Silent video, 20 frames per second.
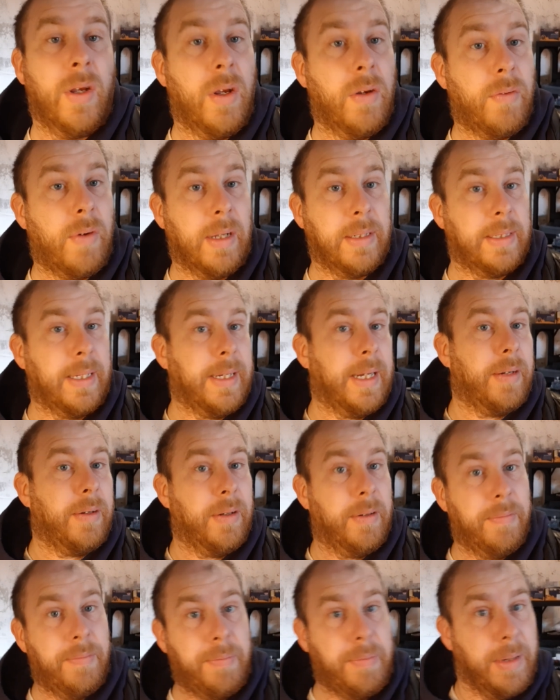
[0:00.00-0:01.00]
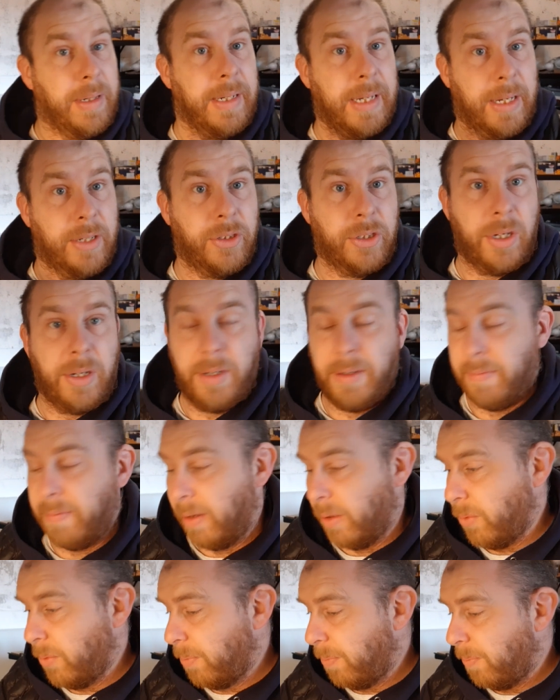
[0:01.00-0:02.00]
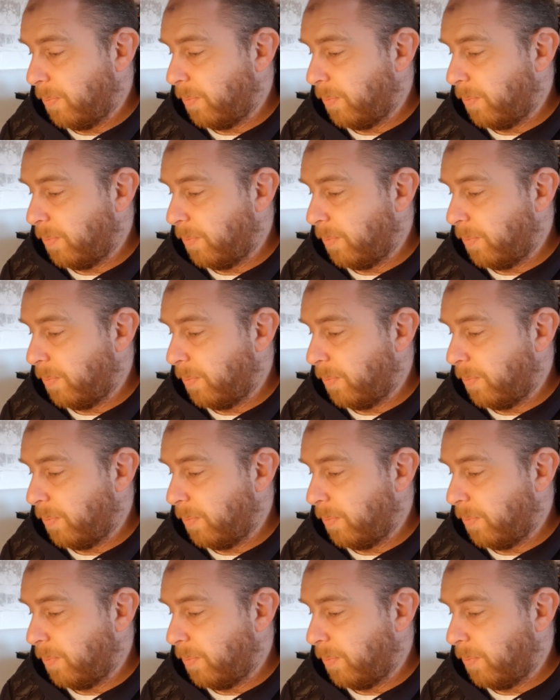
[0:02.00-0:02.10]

Right, so now I'm going to bring you down and show you the vote.